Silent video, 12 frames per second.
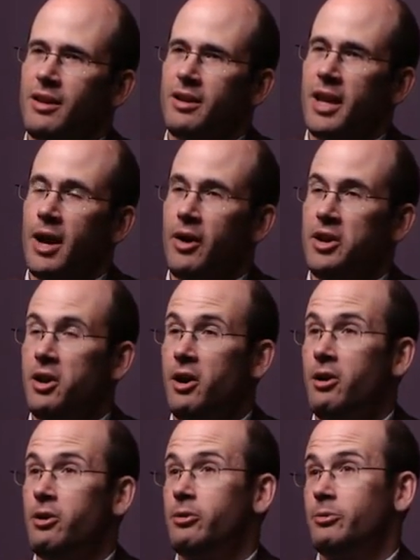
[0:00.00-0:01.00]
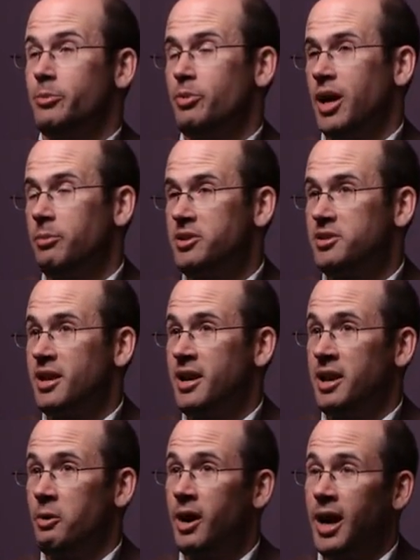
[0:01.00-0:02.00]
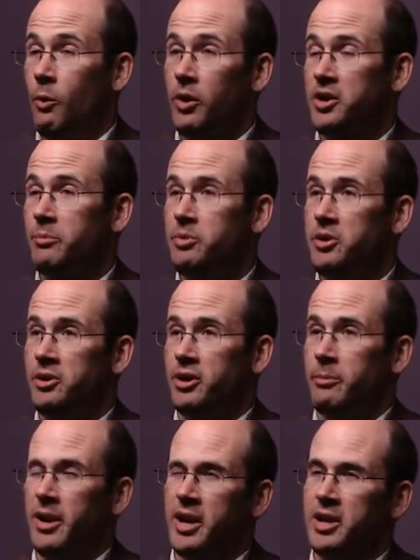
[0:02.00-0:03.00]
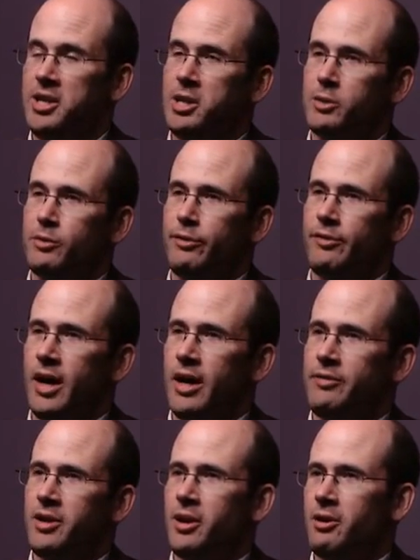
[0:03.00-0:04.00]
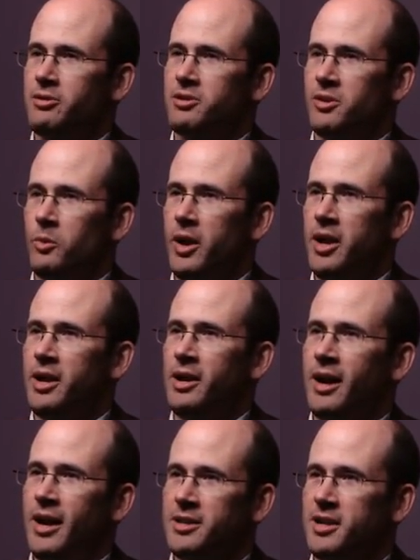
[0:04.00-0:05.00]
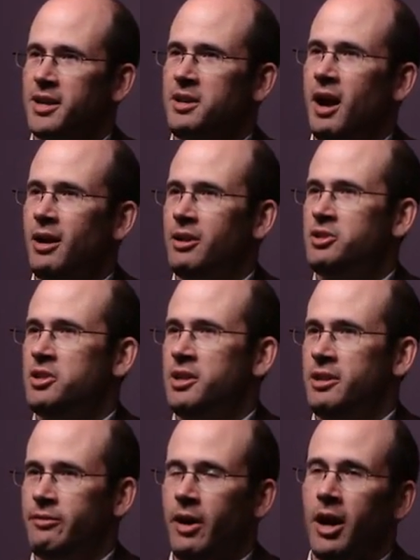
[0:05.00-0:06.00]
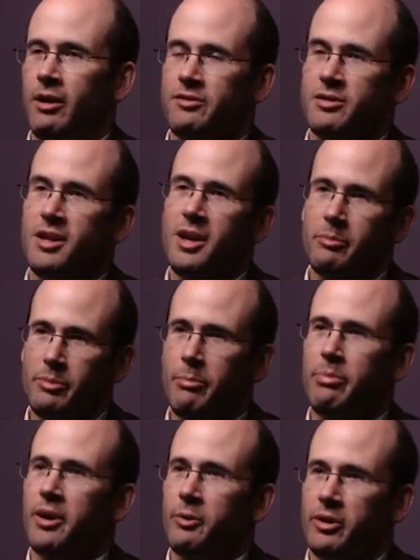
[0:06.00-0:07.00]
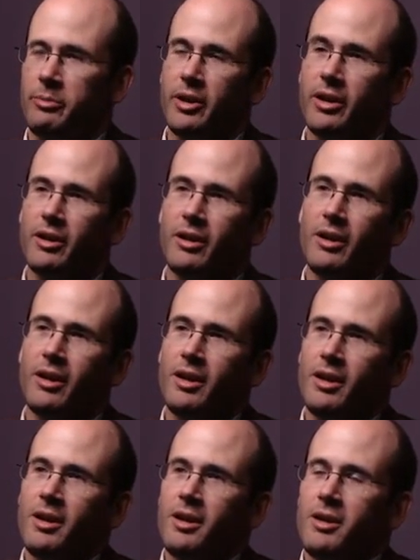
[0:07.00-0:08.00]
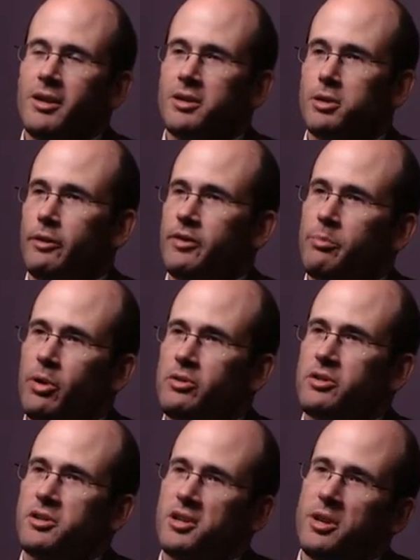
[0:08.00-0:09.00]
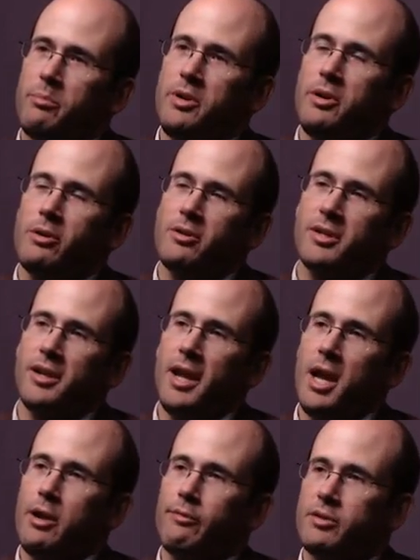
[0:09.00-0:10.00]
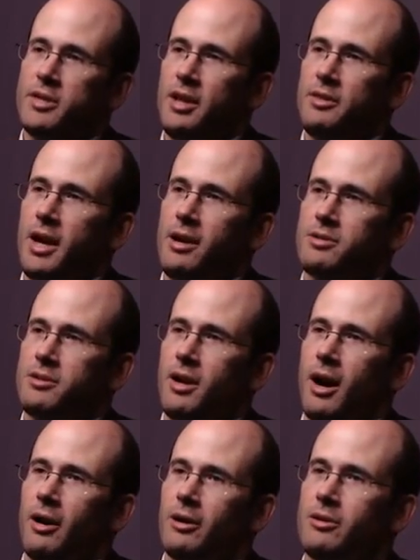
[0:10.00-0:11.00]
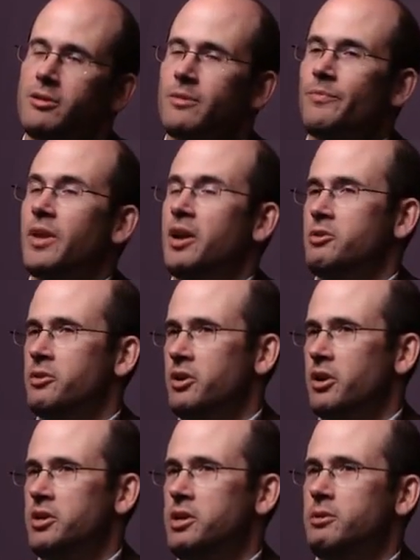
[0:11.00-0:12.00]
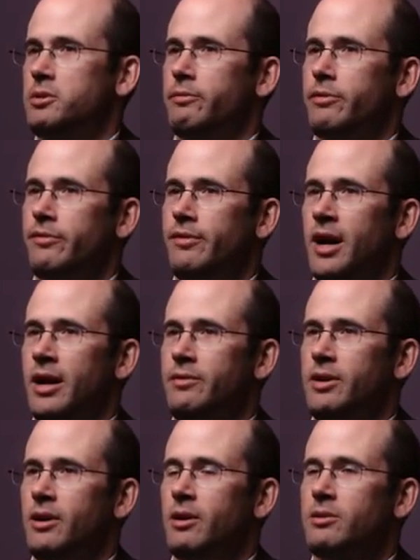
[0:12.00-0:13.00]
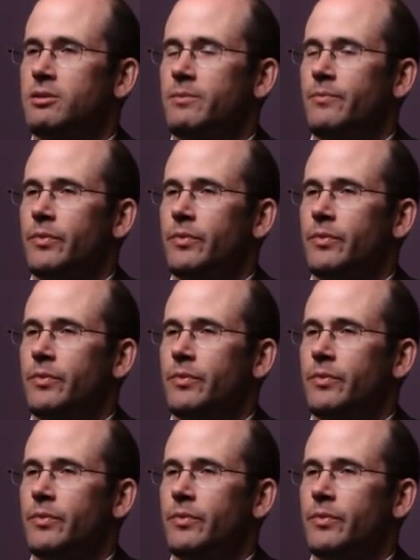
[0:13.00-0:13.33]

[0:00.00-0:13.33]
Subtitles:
Now, I know you're probably saying, wow, what computer am I going to use for 5 years and the way technology evolves, but bear with me. So if you purchase a computer today for $10,000 and you're going to use it for 5 years,